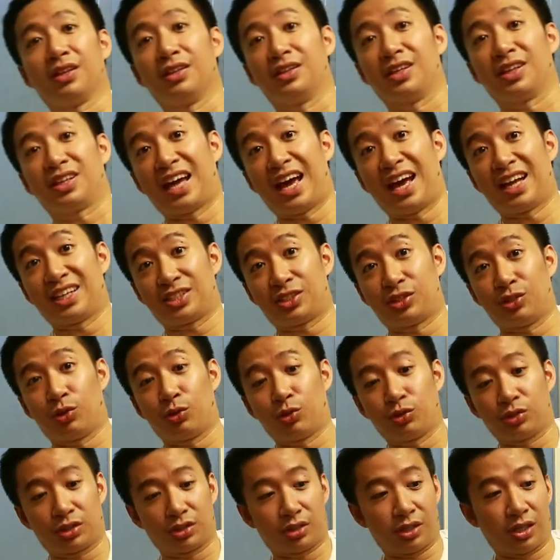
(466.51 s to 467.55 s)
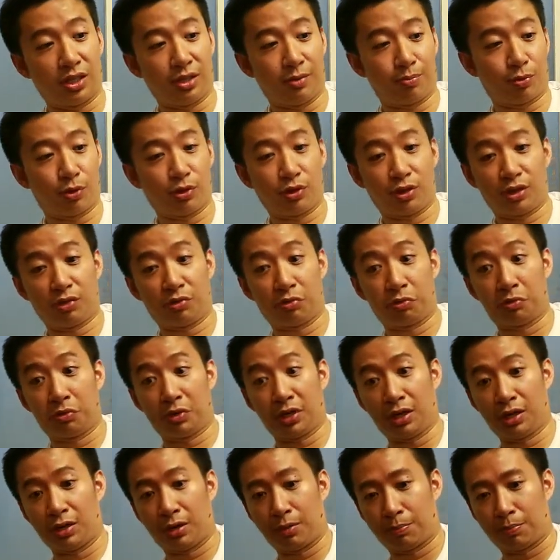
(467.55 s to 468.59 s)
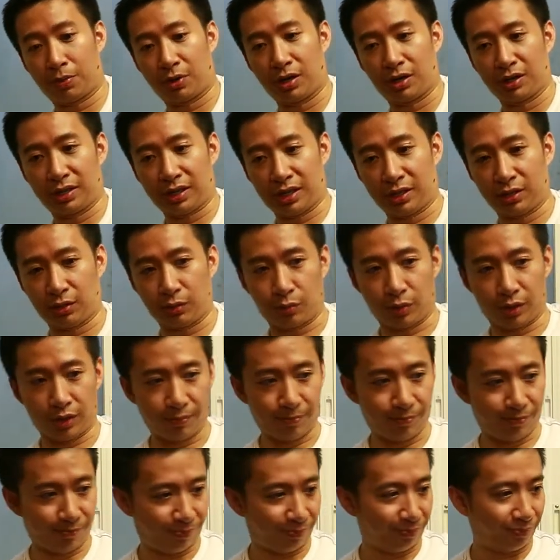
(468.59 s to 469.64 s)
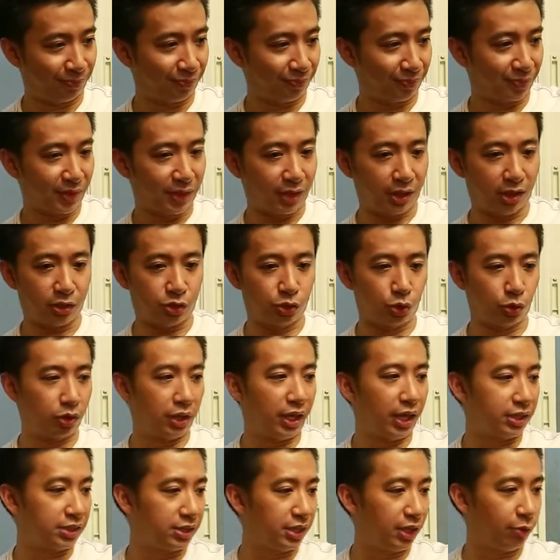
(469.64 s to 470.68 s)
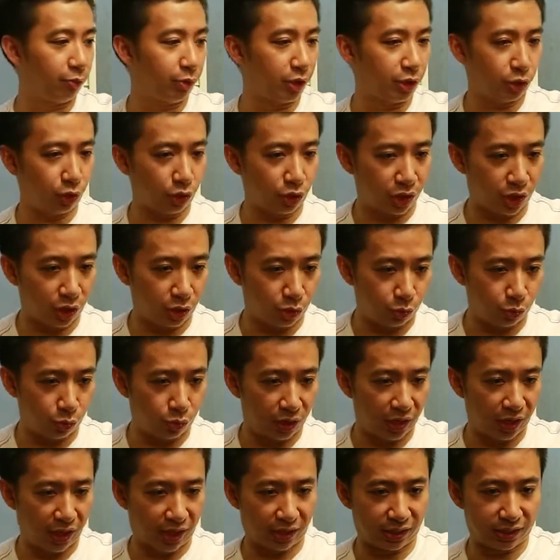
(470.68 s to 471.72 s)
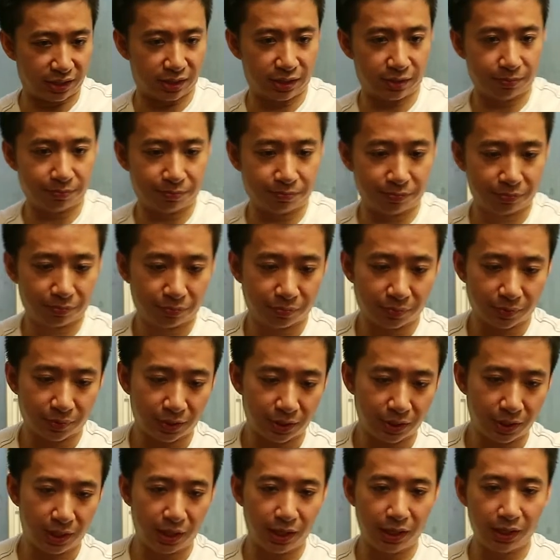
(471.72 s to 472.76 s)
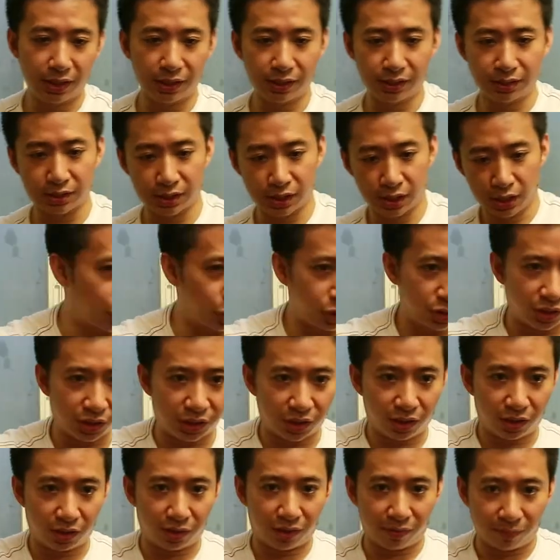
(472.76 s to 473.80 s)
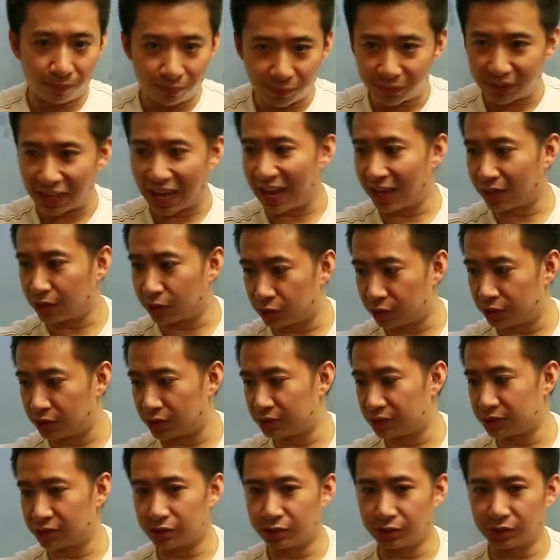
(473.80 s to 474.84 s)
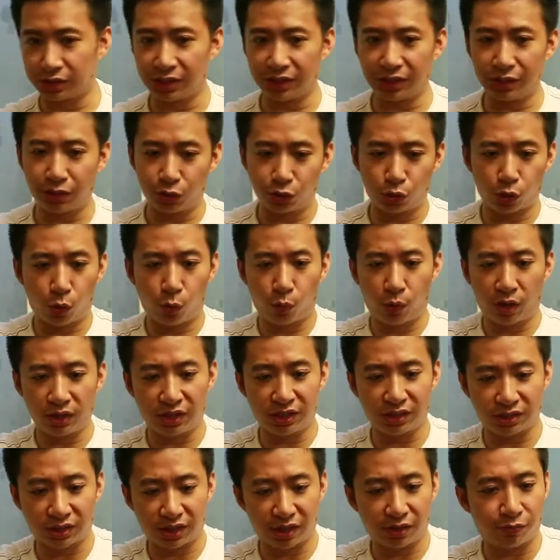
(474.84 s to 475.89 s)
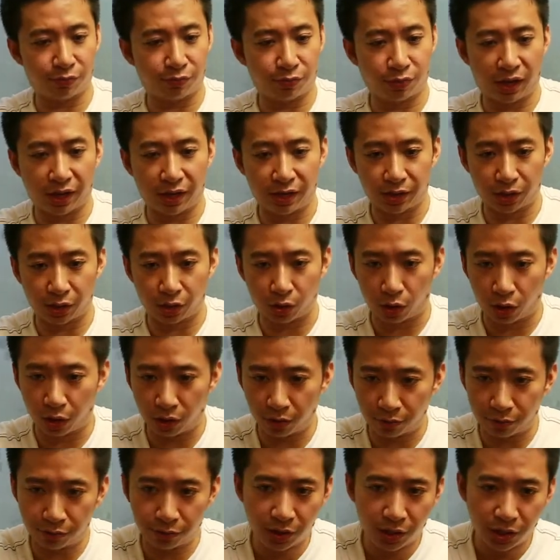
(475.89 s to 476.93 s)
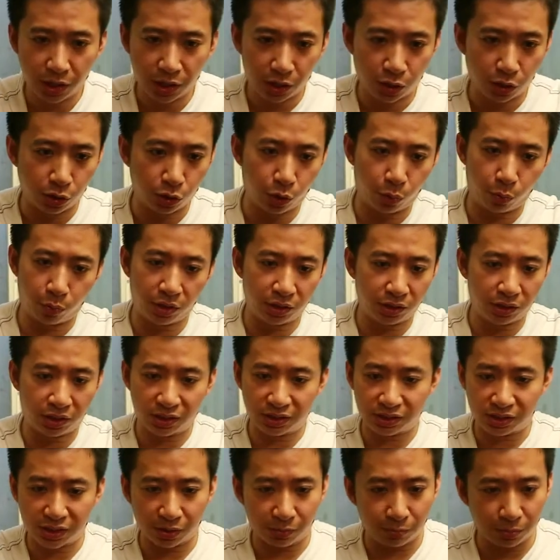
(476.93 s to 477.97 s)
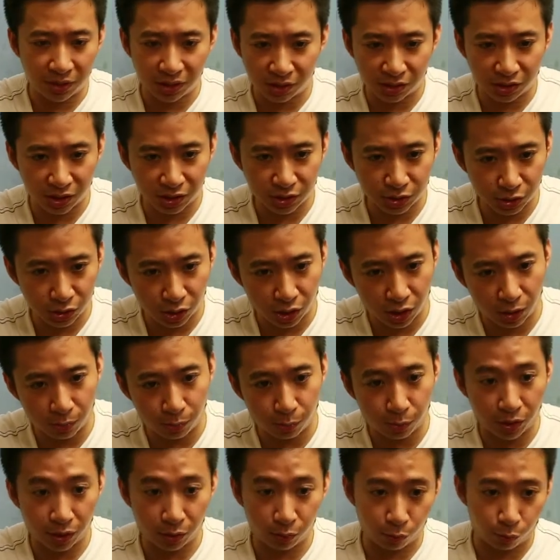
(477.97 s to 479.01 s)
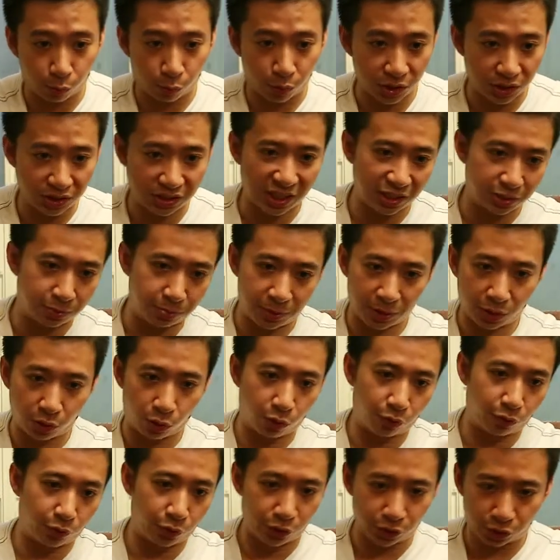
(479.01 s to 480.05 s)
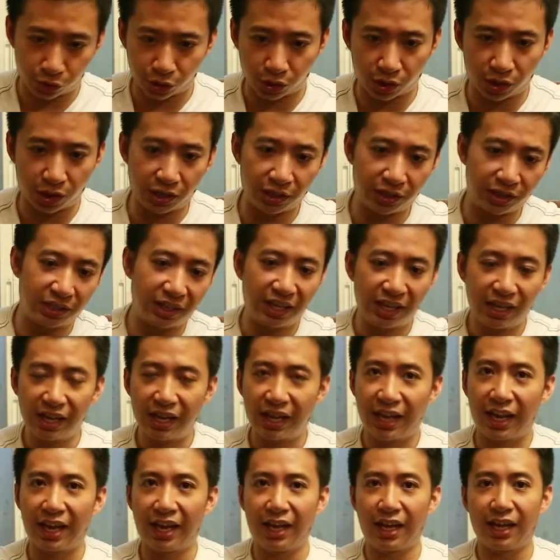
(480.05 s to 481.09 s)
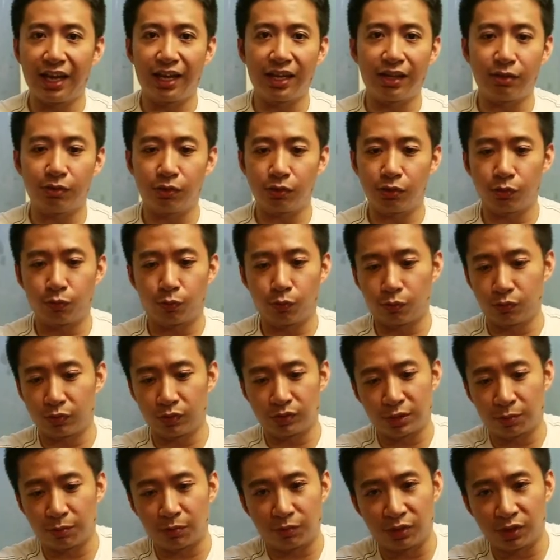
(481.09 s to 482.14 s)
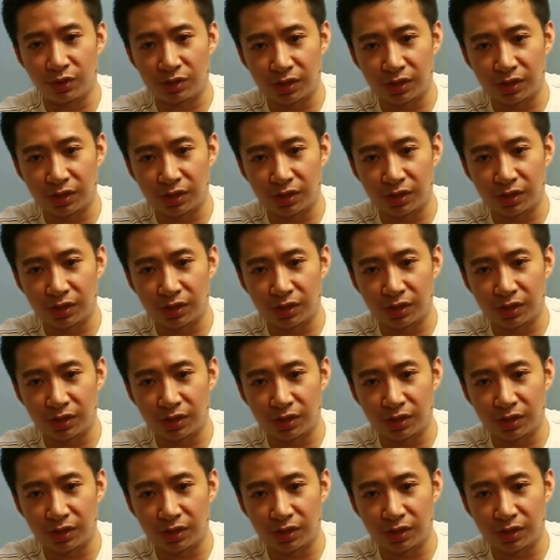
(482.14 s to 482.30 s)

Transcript: The cats don't sleep on the rear part anyway. So next thing, what you're going to do next is put the anchors. You see, you don't want this thing flying off. You don't want this thing being disturbed, and worst case being overturned, and some of the